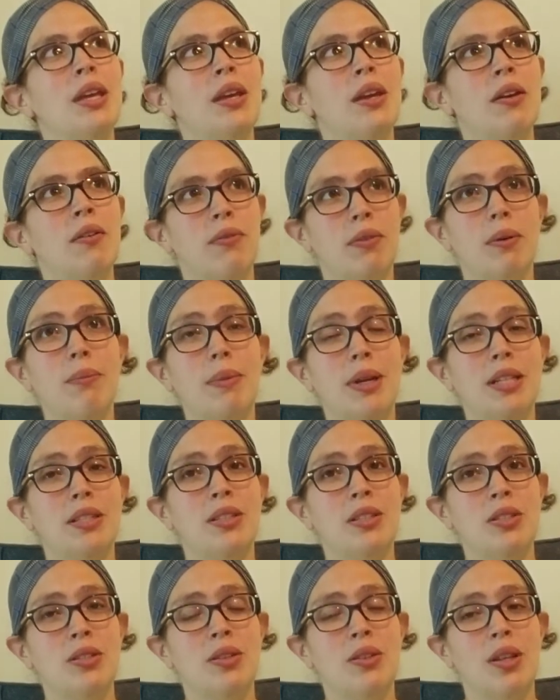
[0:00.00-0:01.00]
from my
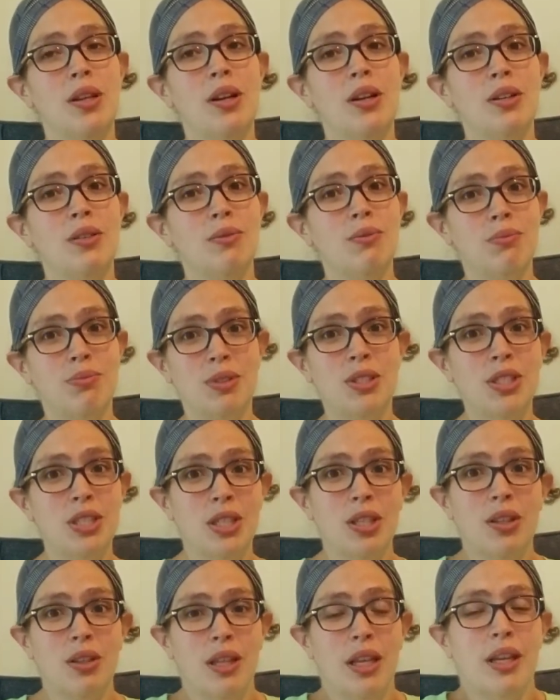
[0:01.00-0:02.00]
sister that are
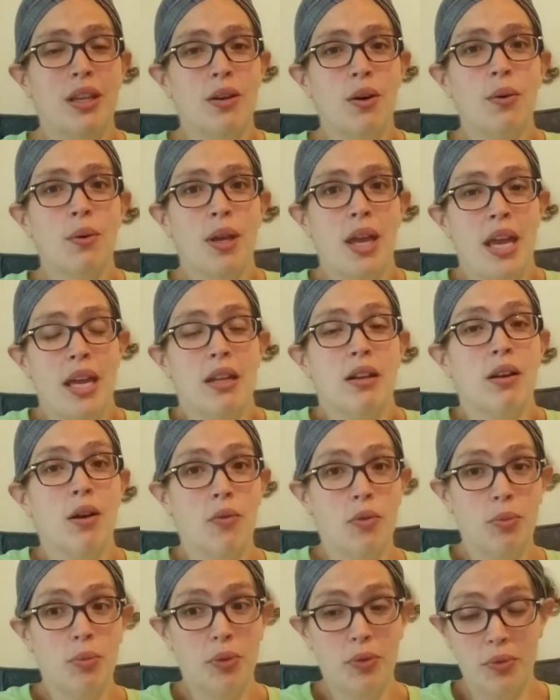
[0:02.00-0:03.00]
still like okay and
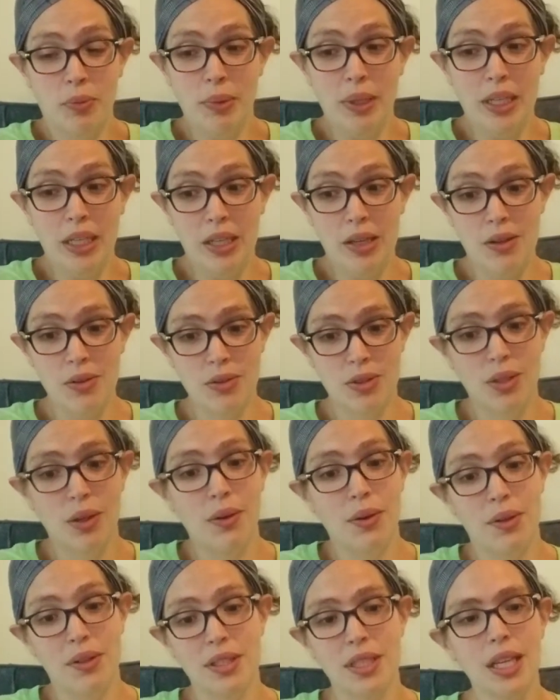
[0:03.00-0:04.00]
comfortable for me to use,
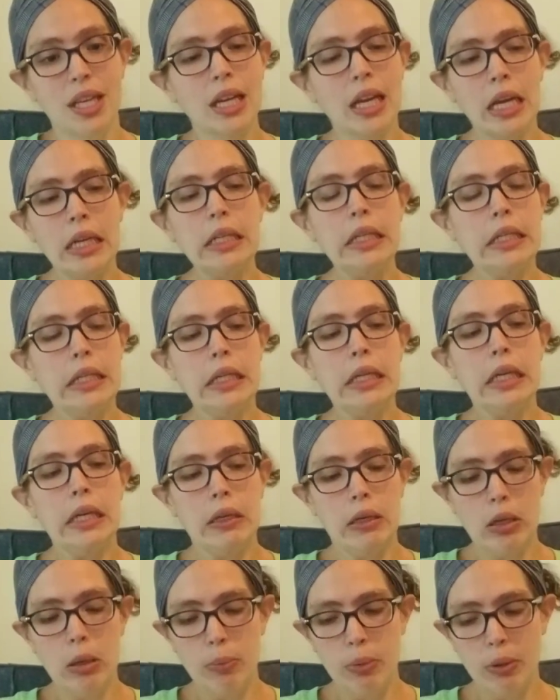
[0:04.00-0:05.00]
so like I need to get
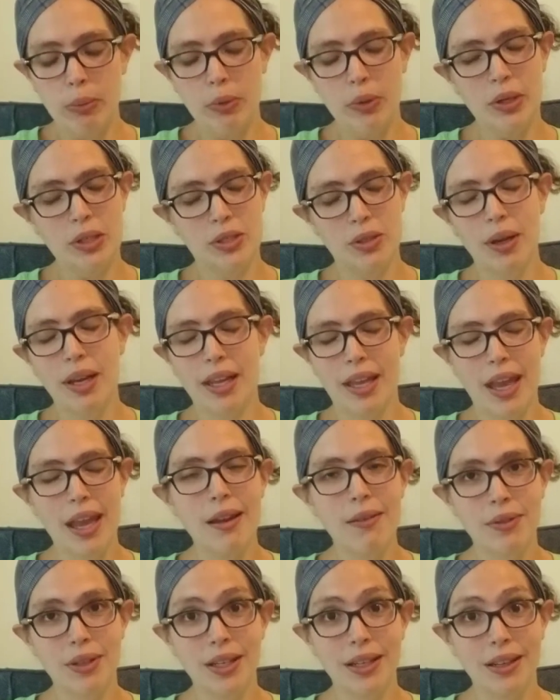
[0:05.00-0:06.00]
a couple more. So I
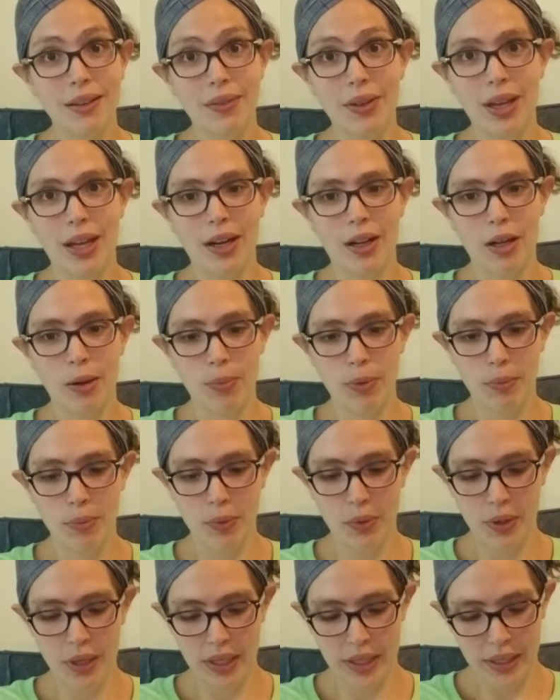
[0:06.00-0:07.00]
caved in and even got a couple
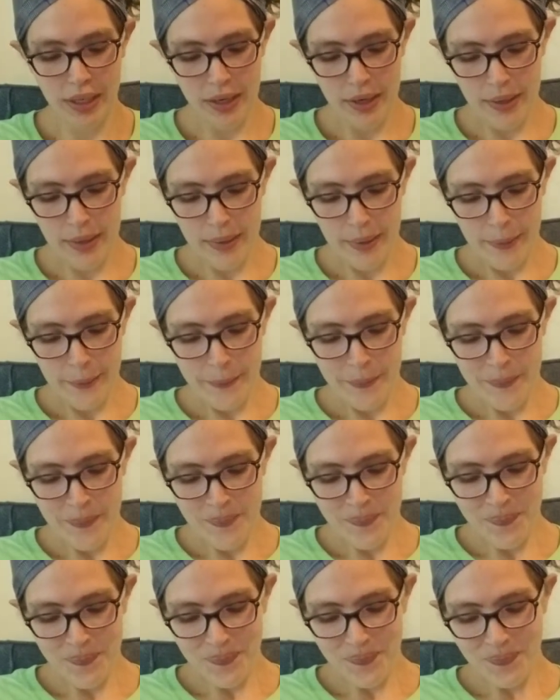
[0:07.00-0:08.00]
more.
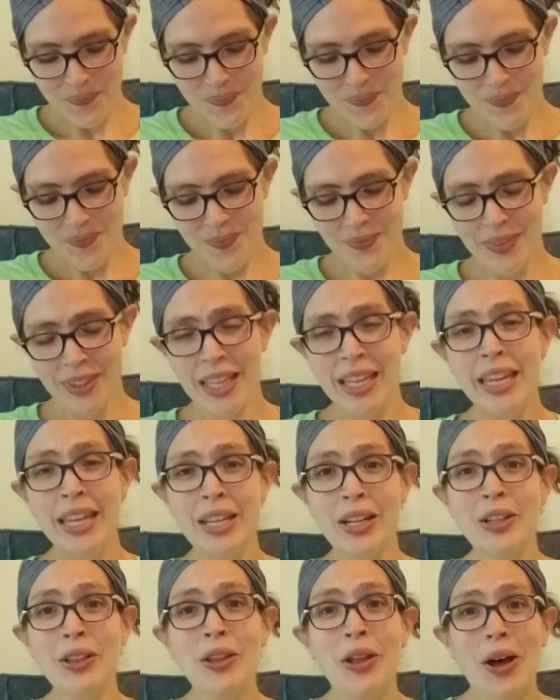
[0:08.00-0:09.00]

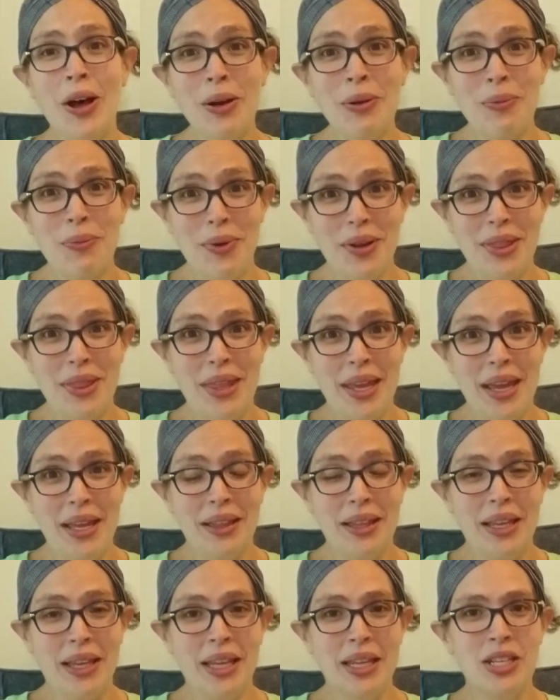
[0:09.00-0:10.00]
And along with that,
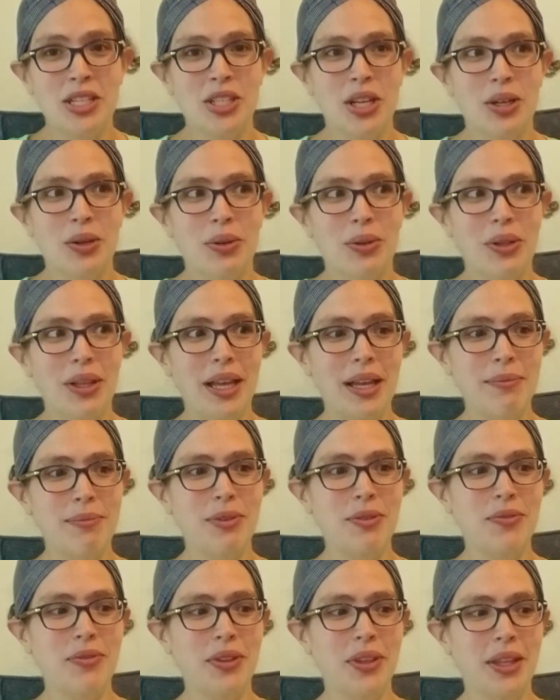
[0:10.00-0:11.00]
like in general I've
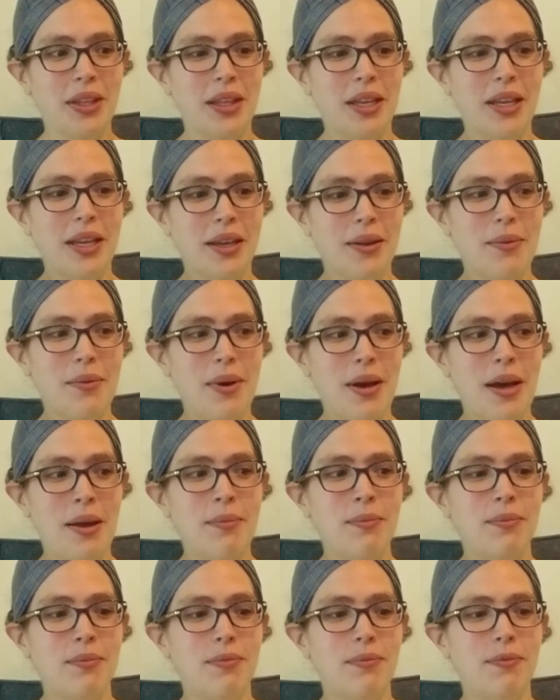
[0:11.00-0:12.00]
been feeling like
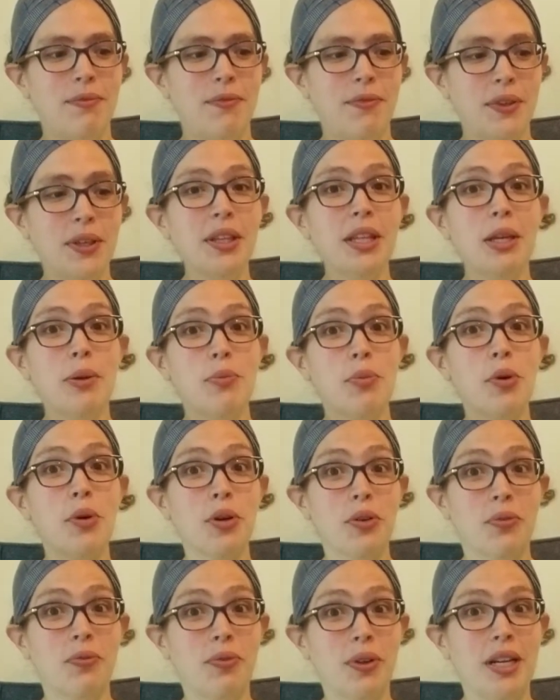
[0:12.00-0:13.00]
I'm feeling
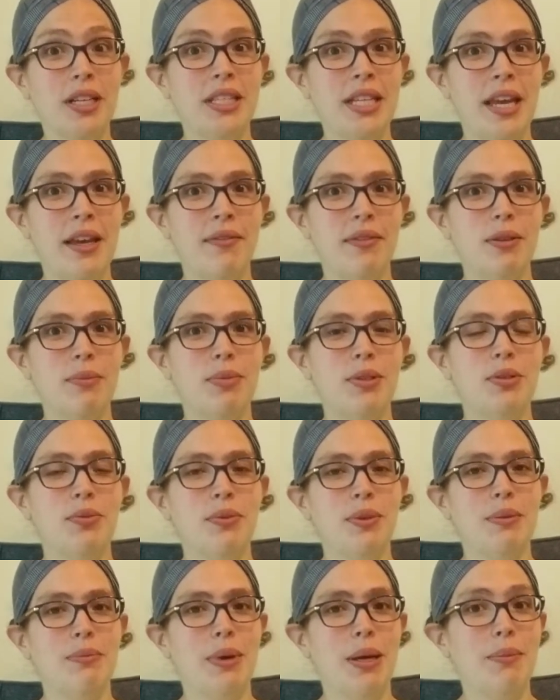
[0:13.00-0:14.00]
more front heavy
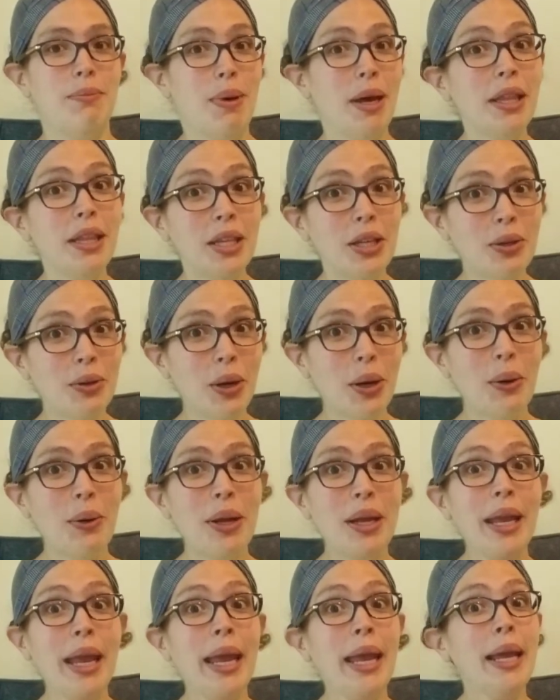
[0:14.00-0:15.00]
between my belly
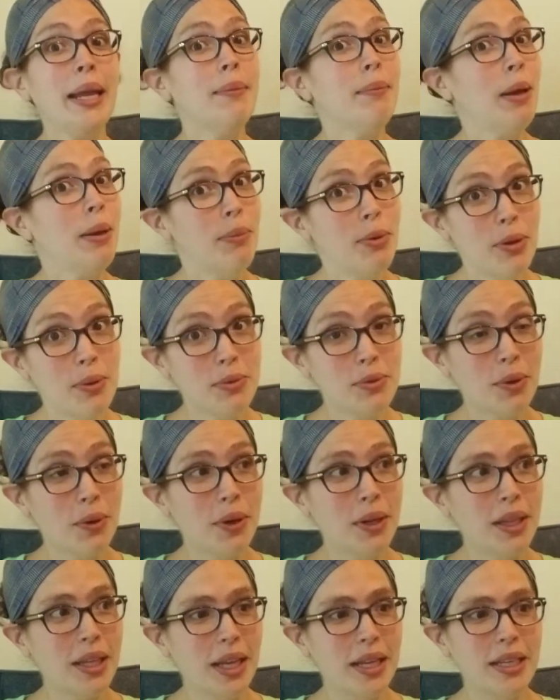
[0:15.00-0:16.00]
growing and my boobs
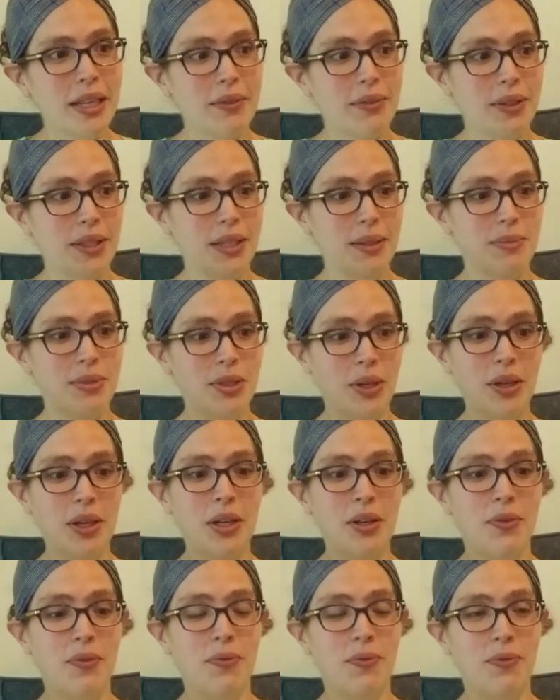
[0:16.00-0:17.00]
growing. Like I definitely am starting
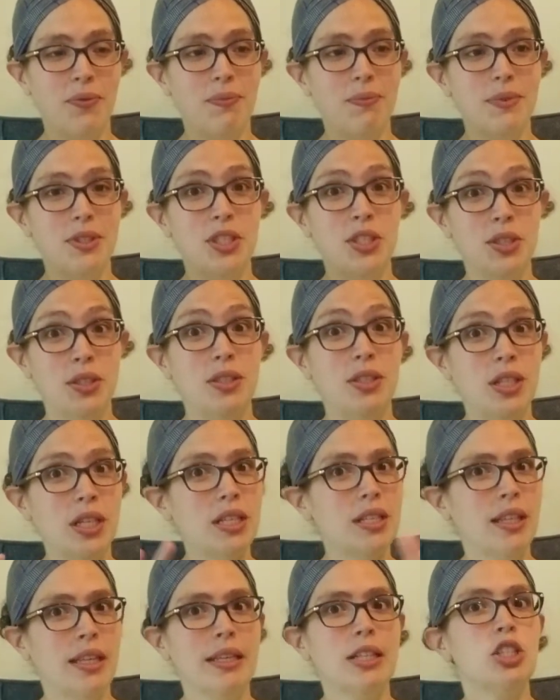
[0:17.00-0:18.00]
to
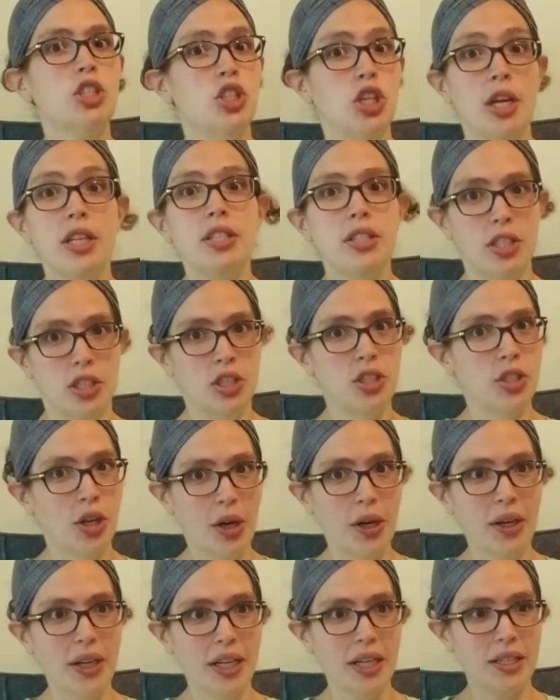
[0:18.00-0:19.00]
just
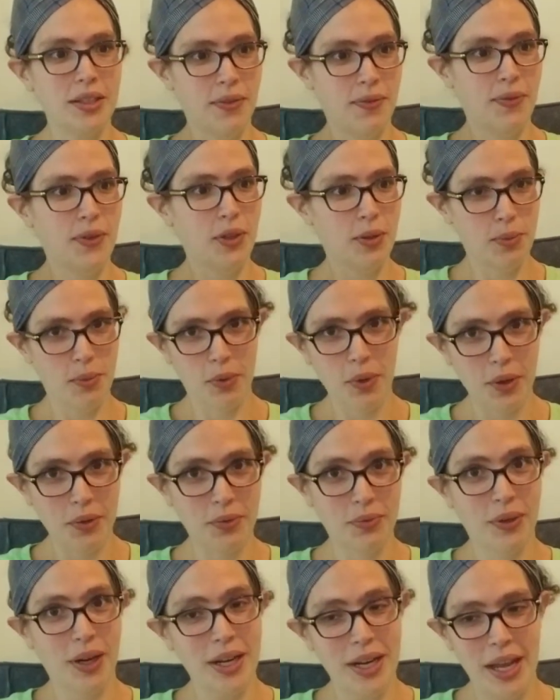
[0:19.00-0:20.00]
starting to feel more
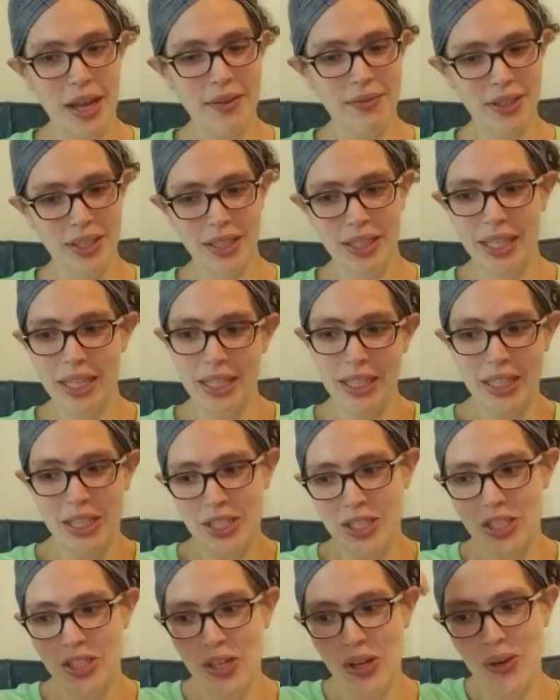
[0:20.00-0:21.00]
front heavy
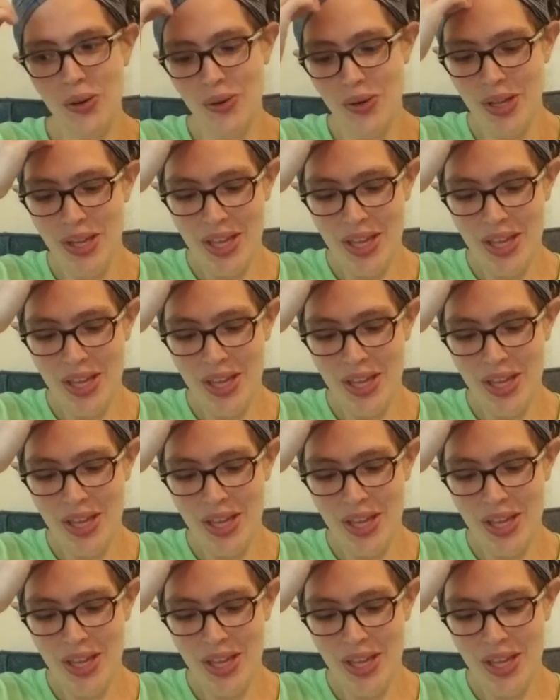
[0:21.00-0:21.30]
lately, so